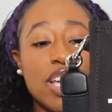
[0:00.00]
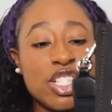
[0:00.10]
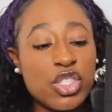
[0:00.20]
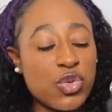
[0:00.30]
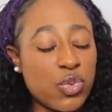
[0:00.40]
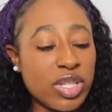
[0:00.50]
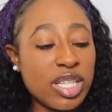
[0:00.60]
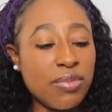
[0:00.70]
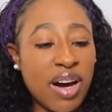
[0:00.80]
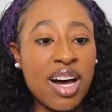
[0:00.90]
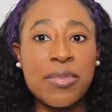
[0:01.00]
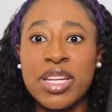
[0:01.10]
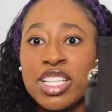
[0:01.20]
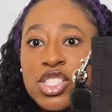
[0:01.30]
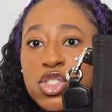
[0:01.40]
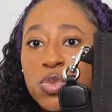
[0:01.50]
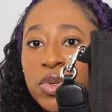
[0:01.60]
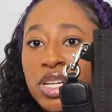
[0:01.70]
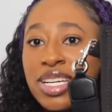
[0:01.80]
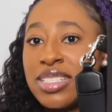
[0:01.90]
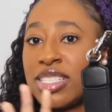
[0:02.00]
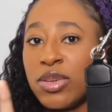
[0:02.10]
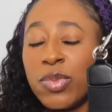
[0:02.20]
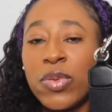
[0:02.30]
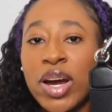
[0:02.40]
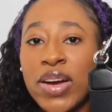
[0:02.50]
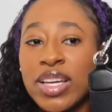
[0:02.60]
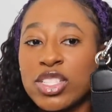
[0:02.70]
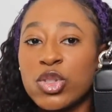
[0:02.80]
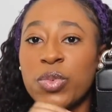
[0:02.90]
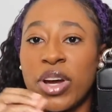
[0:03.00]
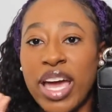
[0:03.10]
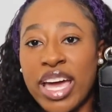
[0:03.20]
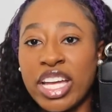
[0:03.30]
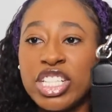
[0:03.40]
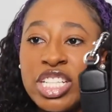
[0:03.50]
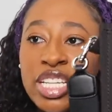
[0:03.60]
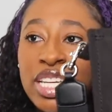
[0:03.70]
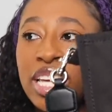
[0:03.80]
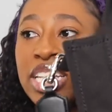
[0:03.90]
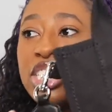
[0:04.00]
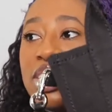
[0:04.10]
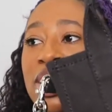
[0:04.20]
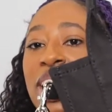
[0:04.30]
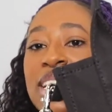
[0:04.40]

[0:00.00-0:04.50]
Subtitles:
it's just really bomb, and it's super contemporary, it's super edgy. It just